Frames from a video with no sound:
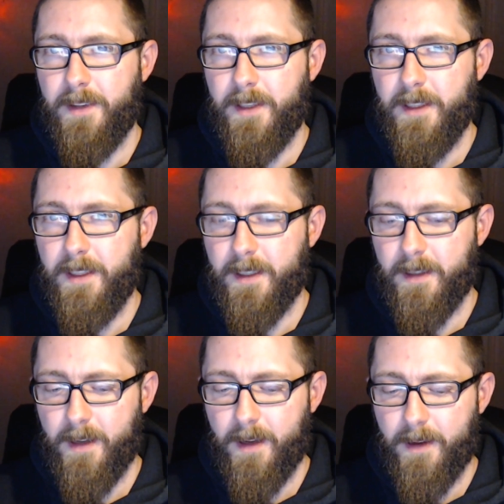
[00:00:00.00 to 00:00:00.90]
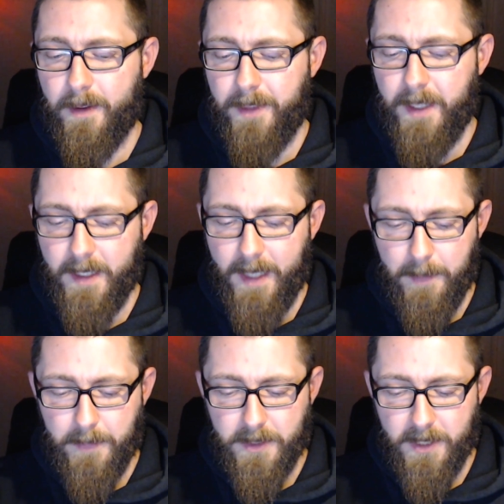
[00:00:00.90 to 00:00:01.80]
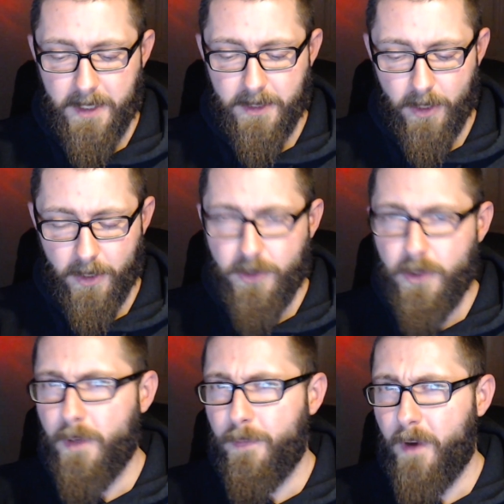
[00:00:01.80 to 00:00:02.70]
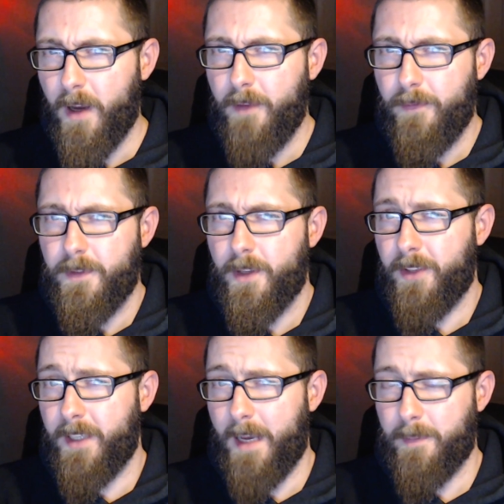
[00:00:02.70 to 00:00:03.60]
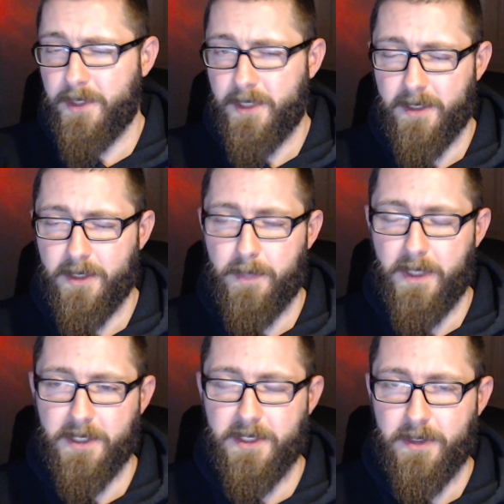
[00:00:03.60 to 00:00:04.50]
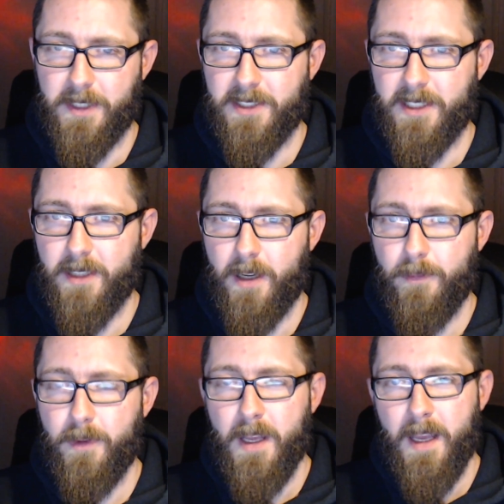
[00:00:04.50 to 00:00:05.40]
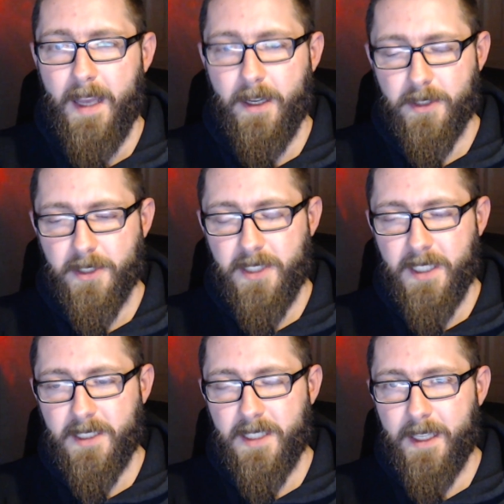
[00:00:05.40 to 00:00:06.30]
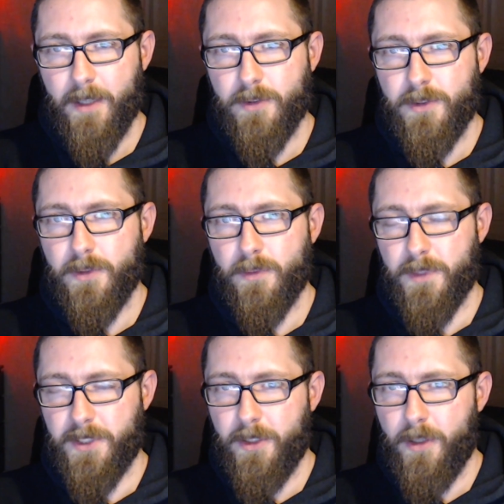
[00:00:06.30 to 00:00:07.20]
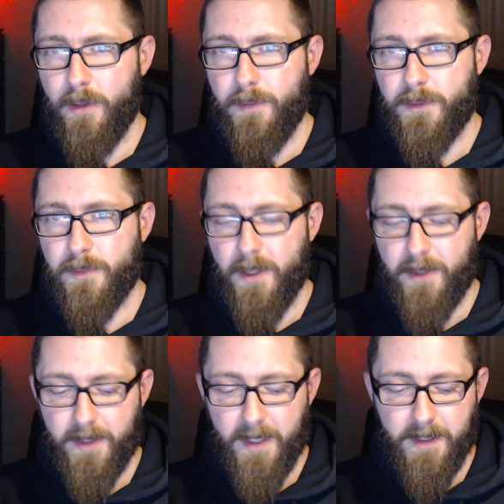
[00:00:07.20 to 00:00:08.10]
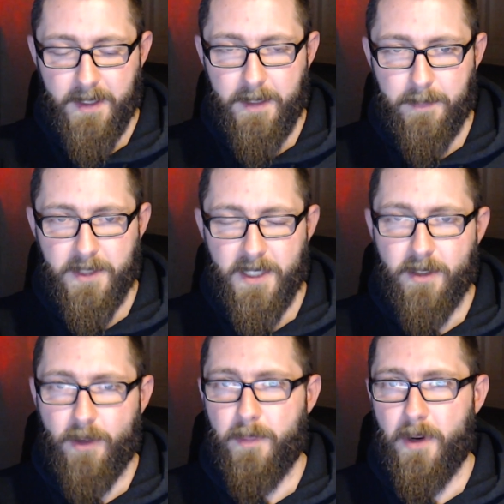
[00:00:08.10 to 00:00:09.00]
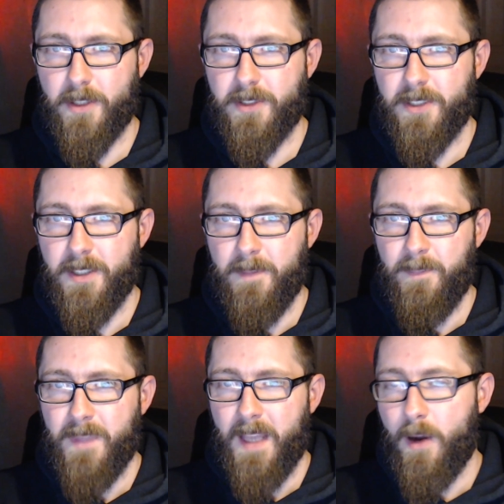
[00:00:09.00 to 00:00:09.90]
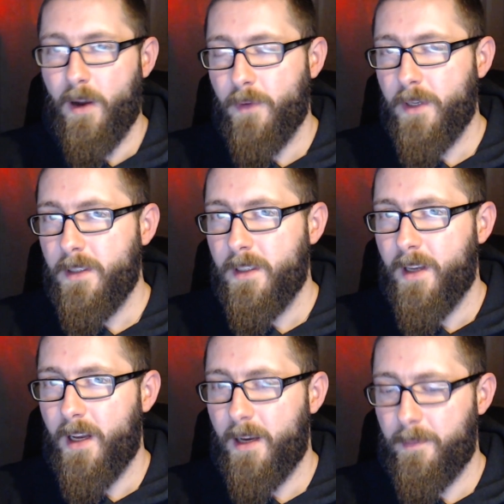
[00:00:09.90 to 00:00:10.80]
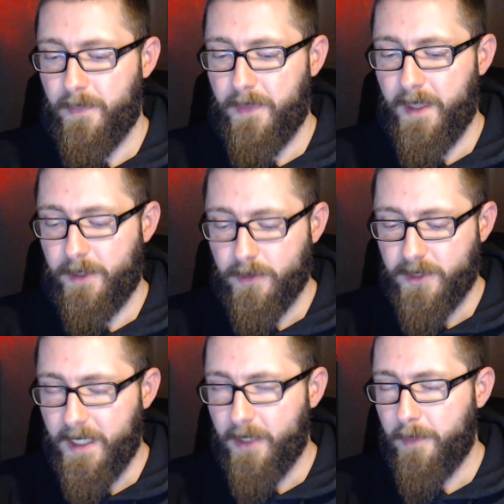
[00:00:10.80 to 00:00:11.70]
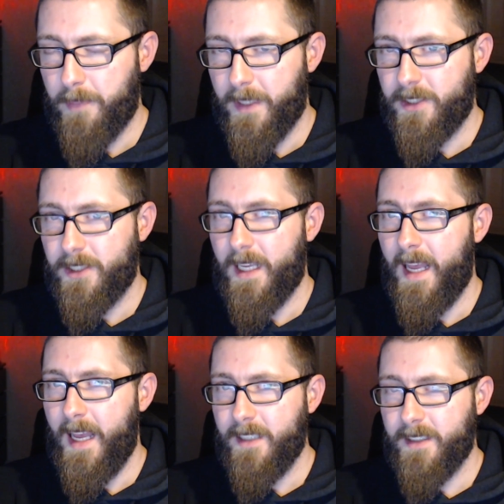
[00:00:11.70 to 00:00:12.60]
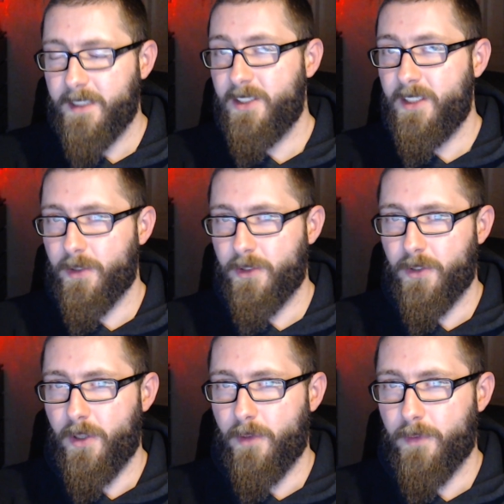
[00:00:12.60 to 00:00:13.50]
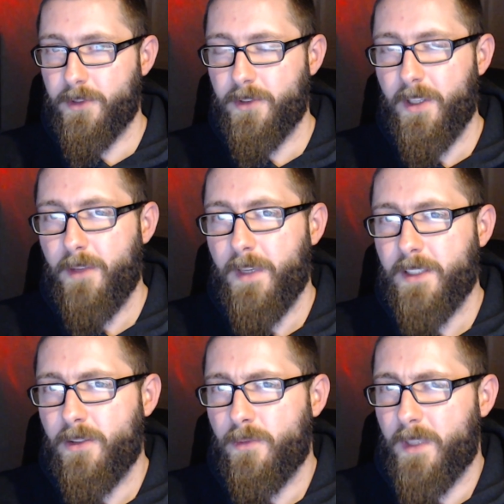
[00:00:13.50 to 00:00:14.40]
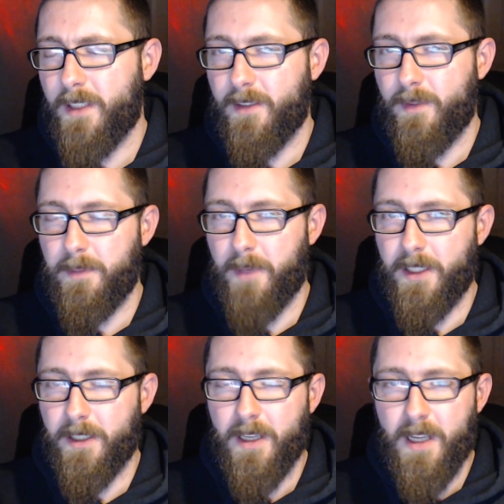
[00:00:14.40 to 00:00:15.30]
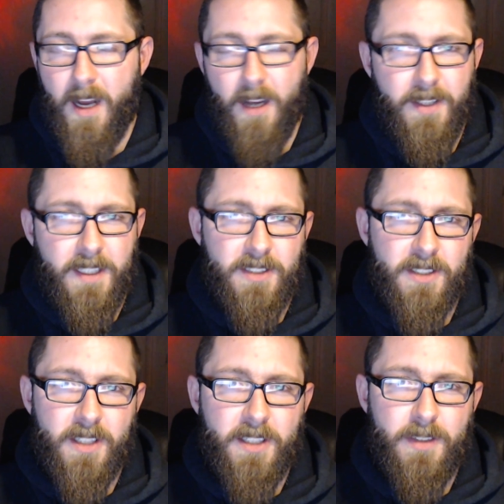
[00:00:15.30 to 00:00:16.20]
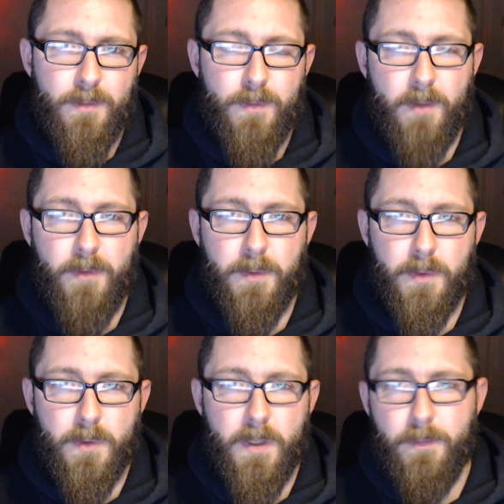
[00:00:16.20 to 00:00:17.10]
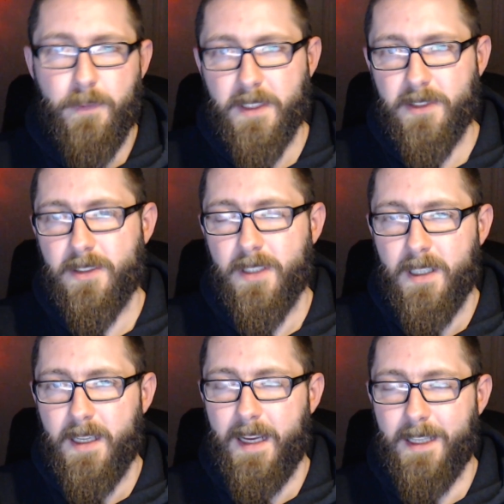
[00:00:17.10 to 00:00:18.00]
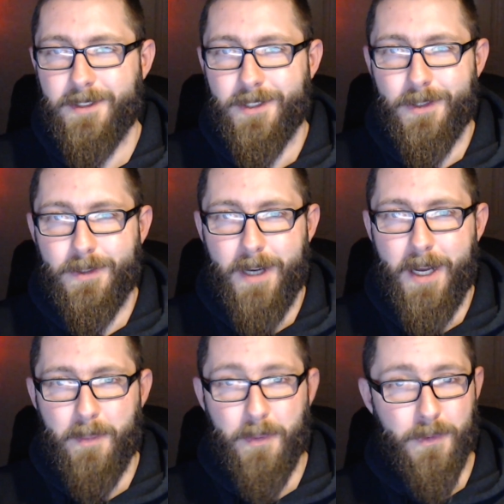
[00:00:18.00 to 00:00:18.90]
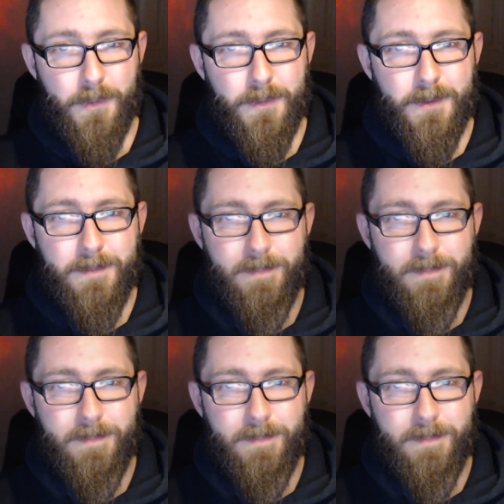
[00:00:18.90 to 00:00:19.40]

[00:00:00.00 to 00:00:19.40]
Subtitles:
The thing that happens is on a 2 to 5, nothing happens and the player still gets sent off. And on a 6, they go to reserves rather than the sent-off box. However, they don't stay on the pitch and it's still a turnover. So the effects are relatively minor. I think it's a nice and fluffy rule. It fits, and so I approve.